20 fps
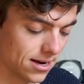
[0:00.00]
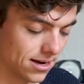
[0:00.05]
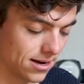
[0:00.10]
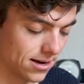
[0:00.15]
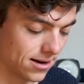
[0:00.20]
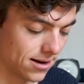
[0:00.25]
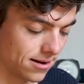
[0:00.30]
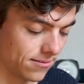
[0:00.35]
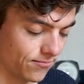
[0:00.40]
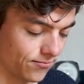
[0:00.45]

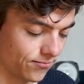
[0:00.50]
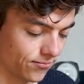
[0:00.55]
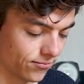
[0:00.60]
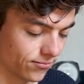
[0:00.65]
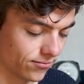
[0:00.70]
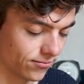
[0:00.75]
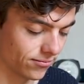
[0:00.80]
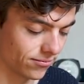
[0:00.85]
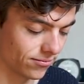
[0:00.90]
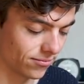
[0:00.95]
um,
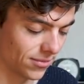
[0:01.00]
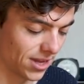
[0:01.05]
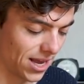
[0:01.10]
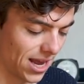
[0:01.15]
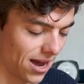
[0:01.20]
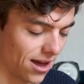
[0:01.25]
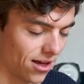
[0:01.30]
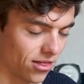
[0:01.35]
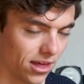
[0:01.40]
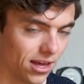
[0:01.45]

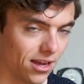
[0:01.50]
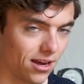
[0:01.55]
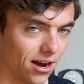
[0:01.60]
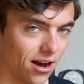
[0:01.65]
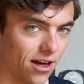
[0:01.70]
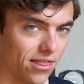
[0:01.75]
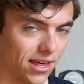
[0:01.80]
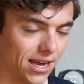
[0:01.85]
yeah, I think I